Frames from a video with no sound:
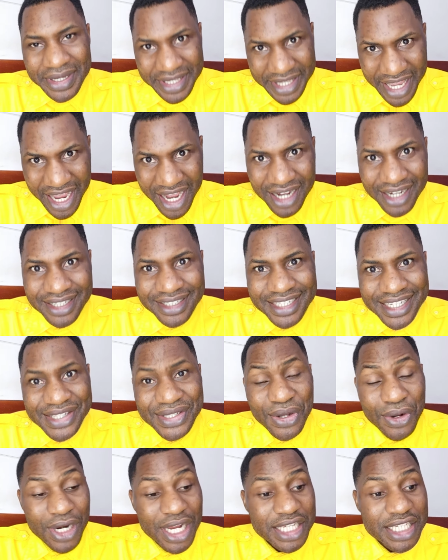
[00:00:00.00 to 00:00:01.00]
Yeah, this
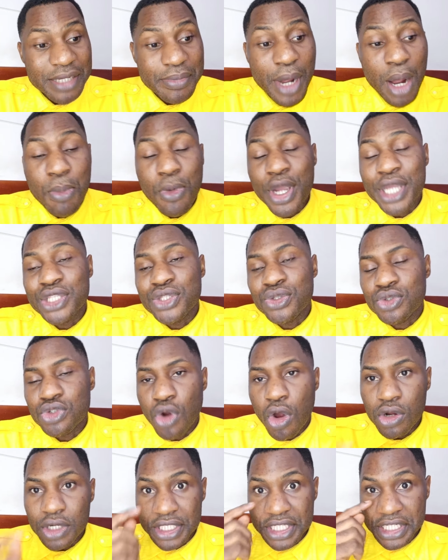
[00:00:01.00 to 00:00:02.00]
scholarship, I'm going to
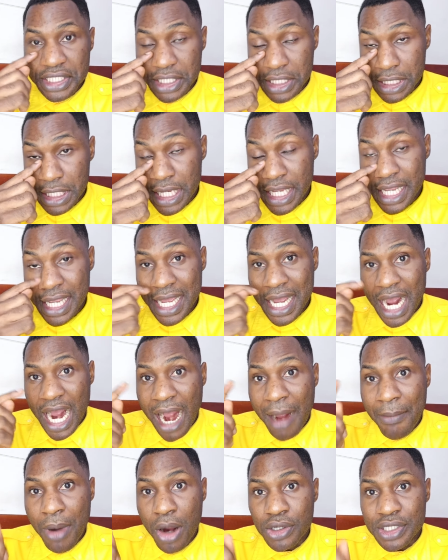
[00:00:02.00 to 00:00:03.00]
talk detailly
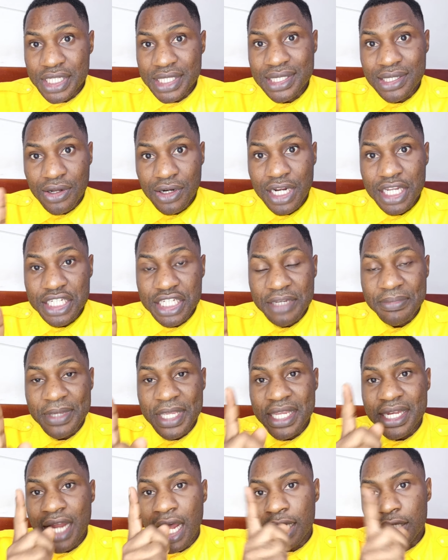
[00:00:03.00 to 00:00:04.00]
about this scholarship
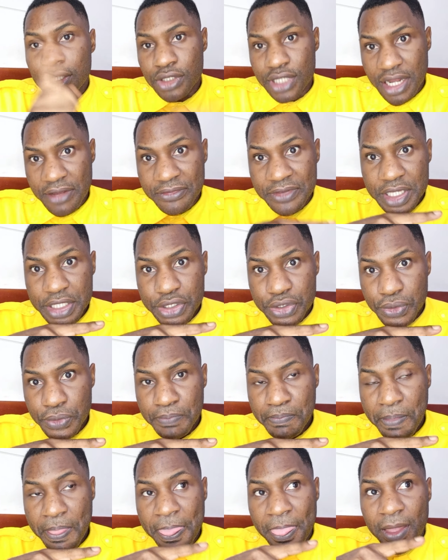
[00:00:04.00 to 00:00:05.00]
in another
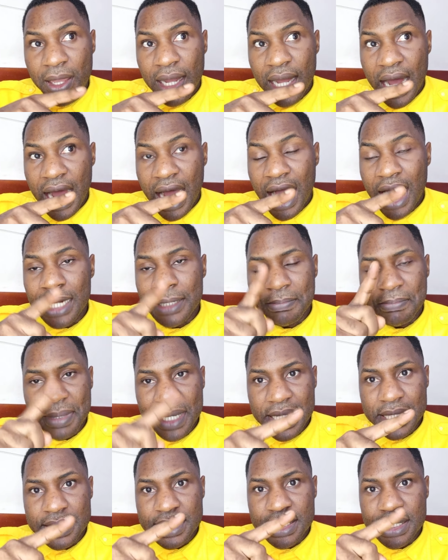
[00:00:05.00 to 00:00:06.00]
video. And
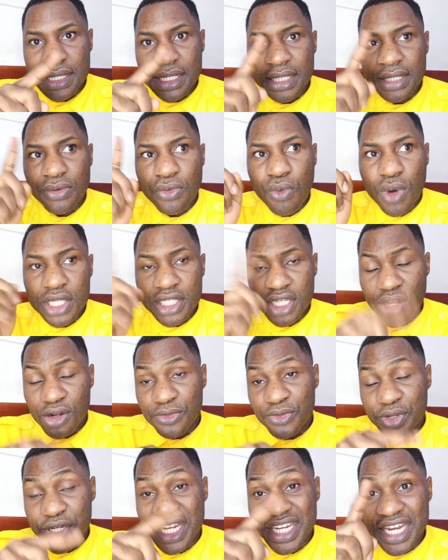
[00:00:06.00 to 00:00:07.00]
please watch
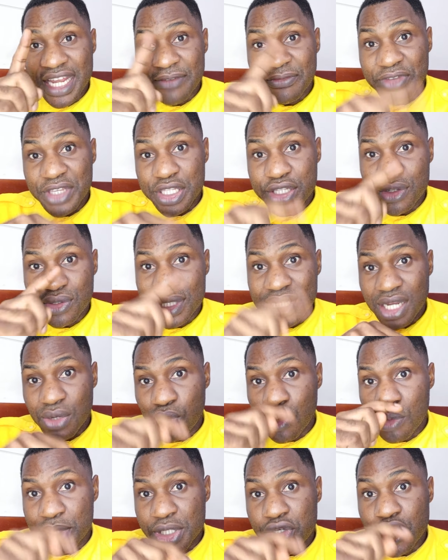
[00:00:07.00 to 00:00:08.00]
out for the next videos
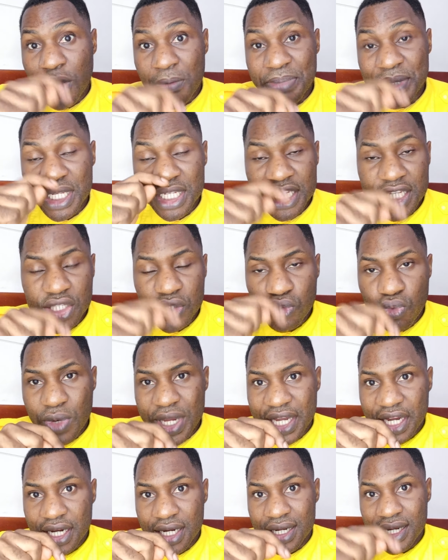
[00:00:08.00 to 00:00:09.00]
that will be dropping this
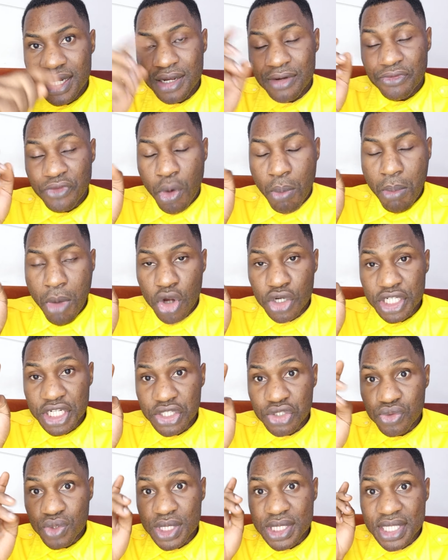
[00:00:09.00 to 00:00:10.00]
week from
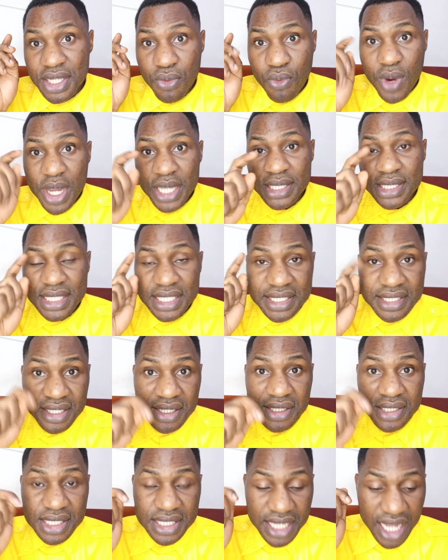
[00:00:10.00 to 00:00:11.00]
Monday, Tuesday, Wednesday,
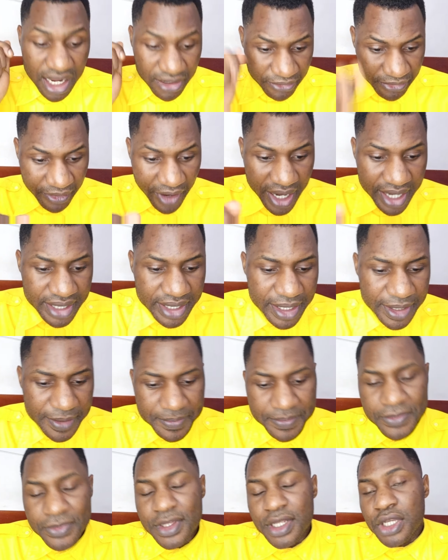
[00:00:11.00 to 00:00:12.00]
Thursday, and Friday.
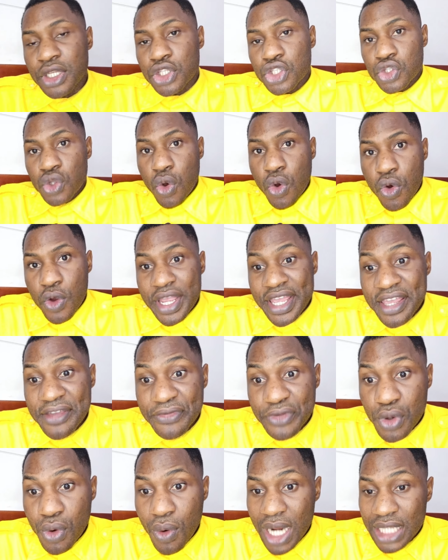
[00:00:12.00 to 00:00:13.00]
So
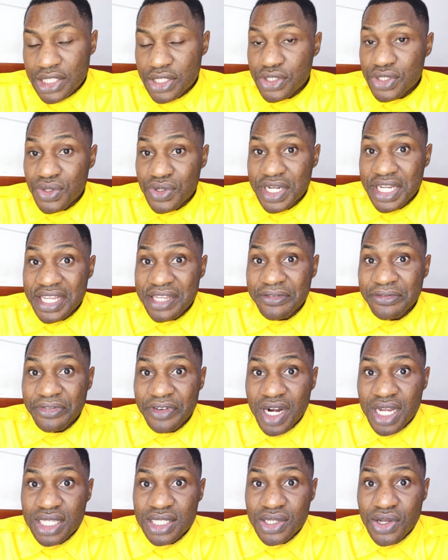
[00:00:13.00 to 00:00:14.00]
if you want to study in
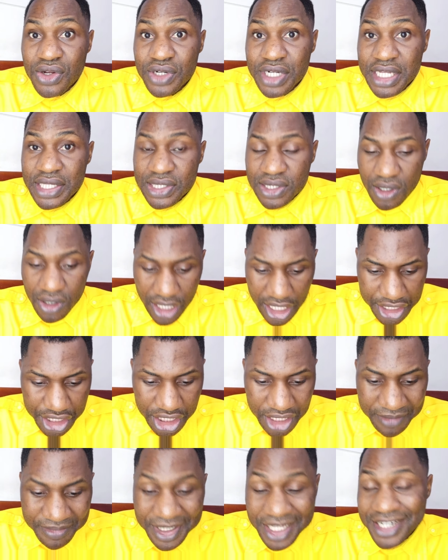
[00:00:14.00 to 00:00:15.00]
France on a
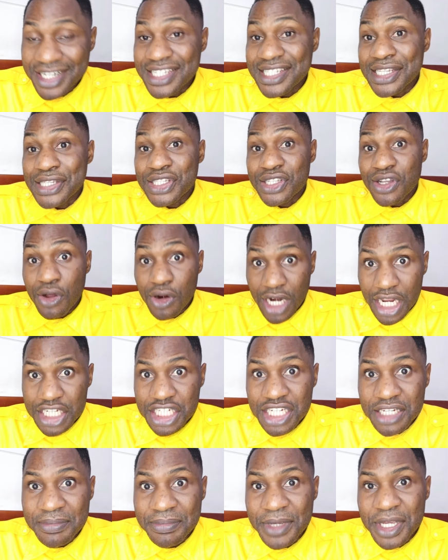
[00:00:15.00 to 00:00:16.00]
scholarship, there is a
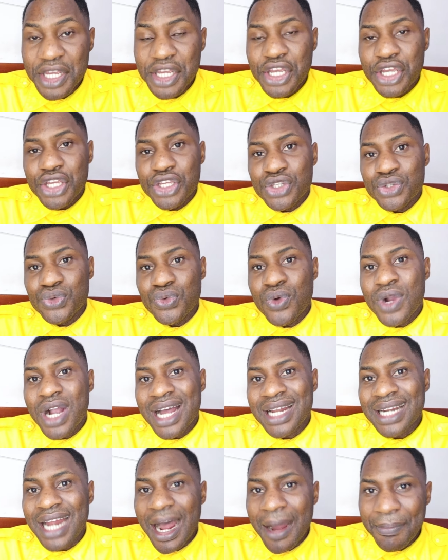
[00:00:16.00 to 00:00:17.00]
scholarship you
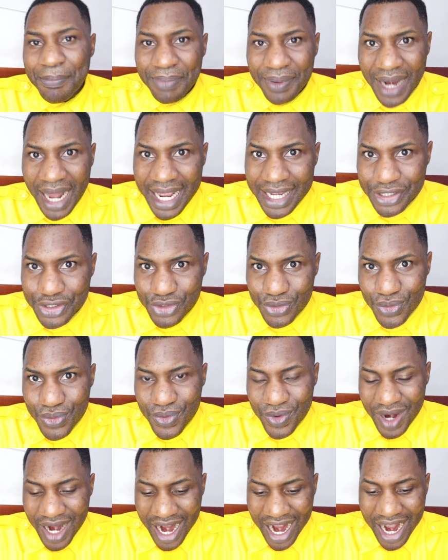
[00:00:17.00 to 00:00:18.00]
can apply
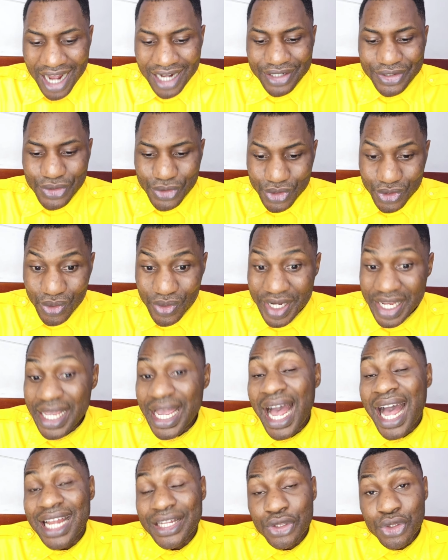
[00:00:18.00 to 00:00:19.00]
to, and you study
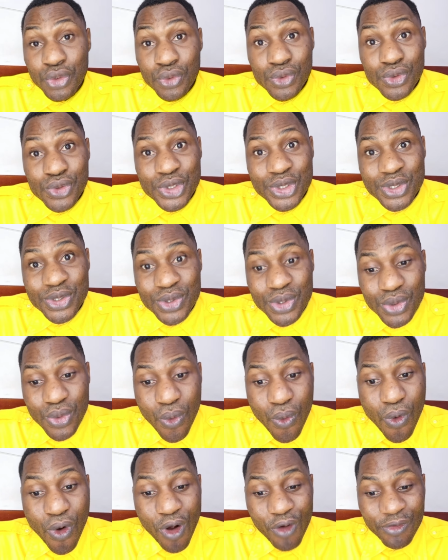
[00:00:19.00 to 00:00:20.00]
at Toulouse
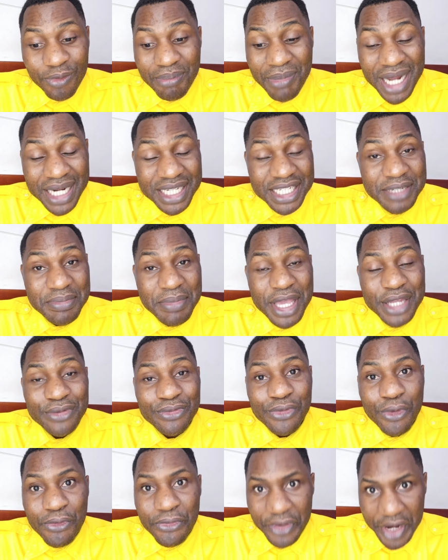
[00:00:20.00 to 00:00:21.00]
School of
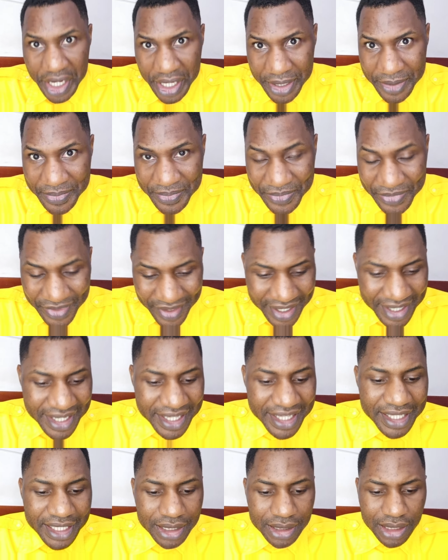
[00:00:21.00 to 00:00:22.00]
Management for free.
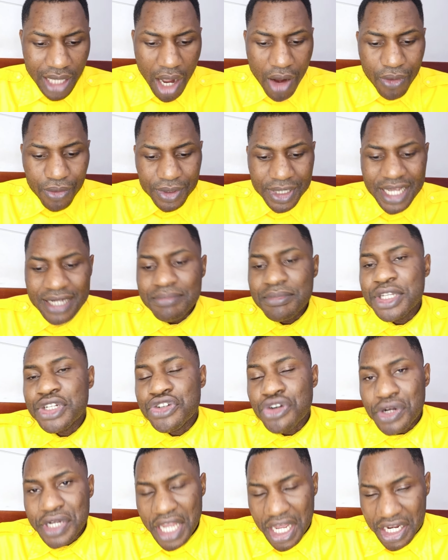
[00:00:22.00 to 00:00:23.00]
Now, let me
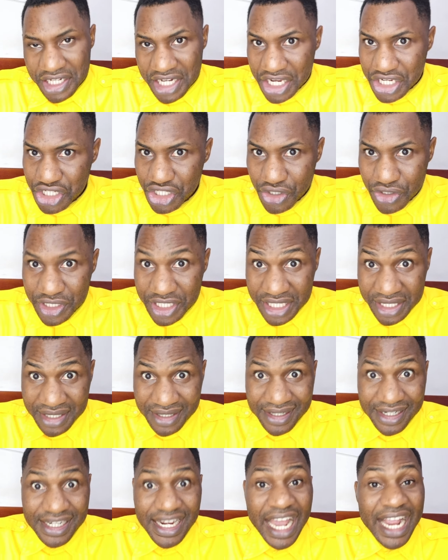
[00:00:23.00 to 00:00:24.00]
draw your attention detailly.